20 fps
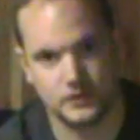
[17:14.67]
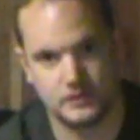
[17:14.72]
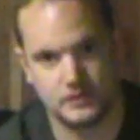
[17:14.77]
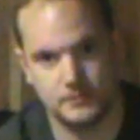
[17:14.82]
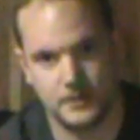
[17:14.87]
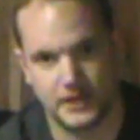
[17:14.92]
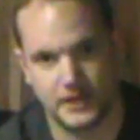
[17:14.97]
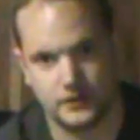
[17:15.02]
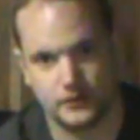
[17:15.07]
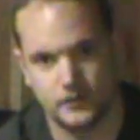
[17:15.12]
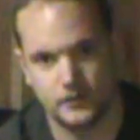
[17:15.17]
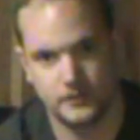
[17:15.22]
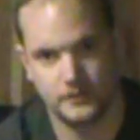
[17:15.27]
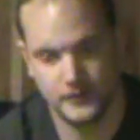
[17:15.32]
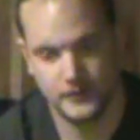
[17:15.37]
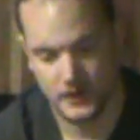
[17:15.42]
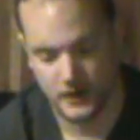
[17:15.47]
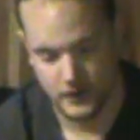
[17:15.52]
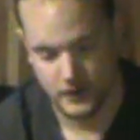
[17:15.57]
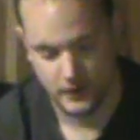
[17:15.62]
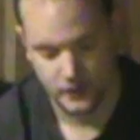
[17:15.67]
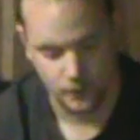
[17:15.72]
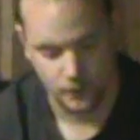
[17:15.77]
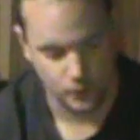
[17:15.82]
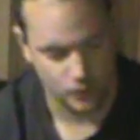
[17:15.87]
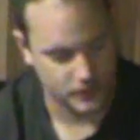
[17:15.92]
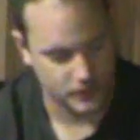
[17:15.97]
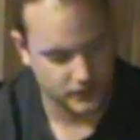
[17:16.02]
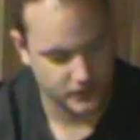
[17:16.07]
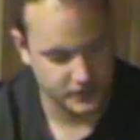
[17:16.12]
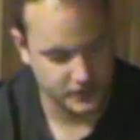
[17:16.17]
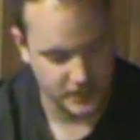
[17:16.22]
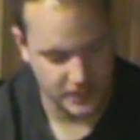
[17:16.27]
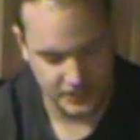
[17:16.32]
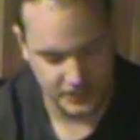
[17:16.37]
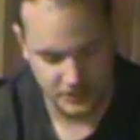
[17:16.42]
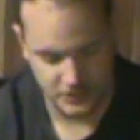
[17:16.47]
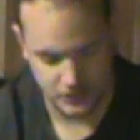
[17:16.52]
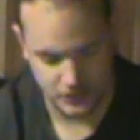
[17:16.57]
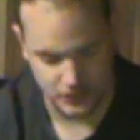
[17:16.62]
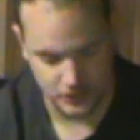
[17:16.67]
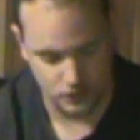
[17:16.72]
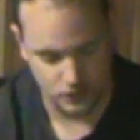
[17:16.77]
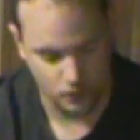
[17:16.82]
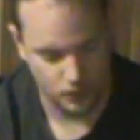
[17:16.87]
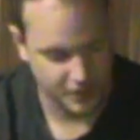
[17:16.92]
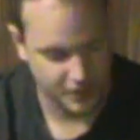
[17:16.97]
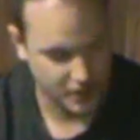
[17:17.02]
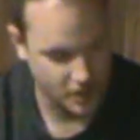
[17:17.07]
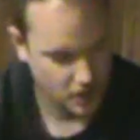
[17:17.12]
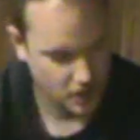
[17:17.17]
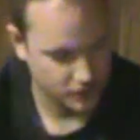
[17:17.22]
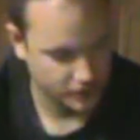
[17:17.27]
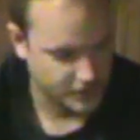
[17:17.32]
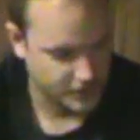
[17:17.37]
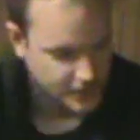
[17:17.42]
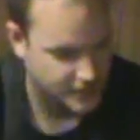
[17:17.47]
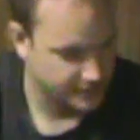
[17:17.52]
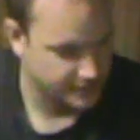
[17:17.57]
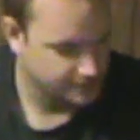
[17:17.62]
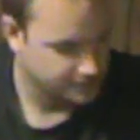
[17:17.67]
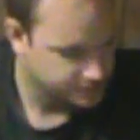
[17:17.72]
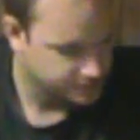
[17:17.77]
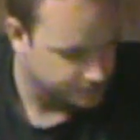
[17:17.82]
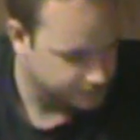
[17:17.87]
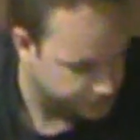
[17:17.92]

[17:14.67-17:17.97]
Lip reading: with the manual. Really nice. It's a $20 game.